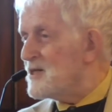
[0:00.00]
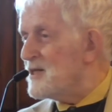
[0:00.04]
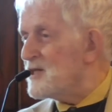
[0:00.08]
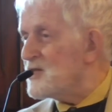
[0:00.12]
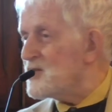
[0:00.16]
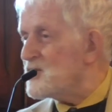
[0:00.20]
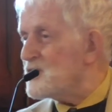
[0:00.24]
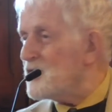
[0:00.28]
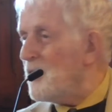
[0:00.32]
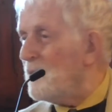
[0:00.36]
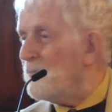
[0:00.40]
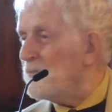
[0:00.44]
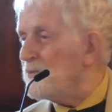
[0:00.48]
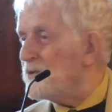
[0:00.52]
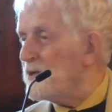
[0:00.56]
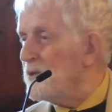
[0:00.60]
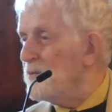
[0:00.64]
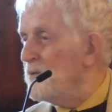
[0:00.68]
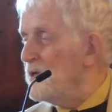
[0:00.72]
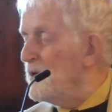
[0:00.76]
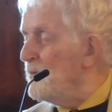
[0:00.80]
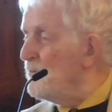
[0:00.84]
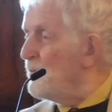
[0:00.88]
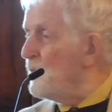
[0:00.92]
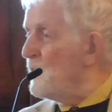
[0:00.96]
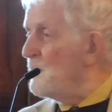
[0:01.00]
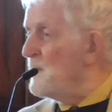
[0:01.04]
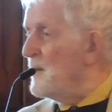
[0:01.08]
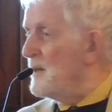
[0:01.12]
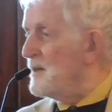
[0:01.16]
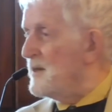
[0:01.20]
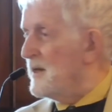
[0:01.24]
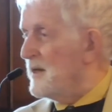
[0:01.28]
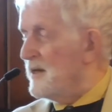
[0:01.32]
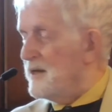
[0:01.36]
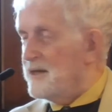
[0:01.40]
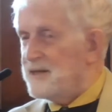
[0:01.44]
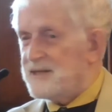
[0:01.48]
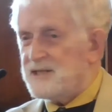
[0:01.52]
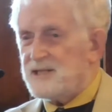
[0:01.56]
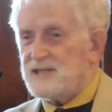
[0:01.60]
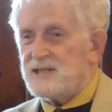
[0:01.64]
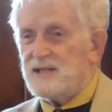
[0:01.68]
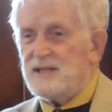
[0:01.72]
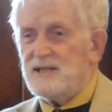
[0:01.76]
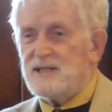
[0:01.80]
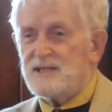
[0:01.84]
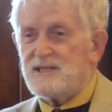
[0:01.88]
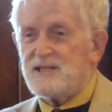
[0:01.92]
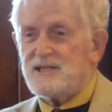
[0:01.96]
stopped them implementing
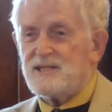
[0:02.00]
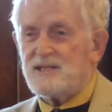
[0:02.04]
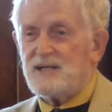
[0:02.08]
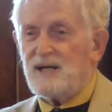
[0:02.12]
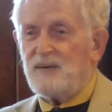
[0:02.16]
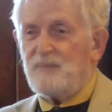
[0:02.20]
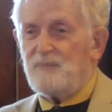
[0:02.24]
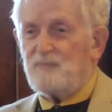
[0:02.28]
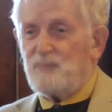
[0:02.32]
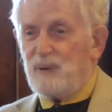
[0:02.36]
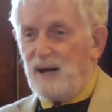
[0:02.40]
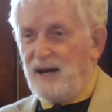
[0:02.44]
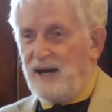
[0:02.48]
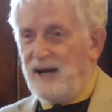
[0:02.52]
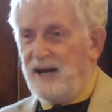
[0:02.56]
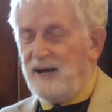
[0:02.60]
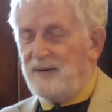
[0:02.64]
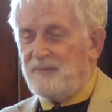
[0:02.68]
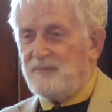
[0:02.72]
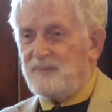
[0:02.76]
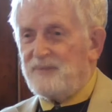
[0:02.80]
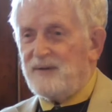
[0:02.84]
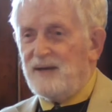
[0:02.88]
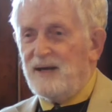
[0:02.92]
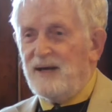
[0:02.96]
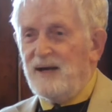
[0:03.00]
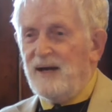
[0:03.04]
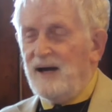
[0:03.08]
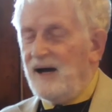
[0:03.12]
his plan.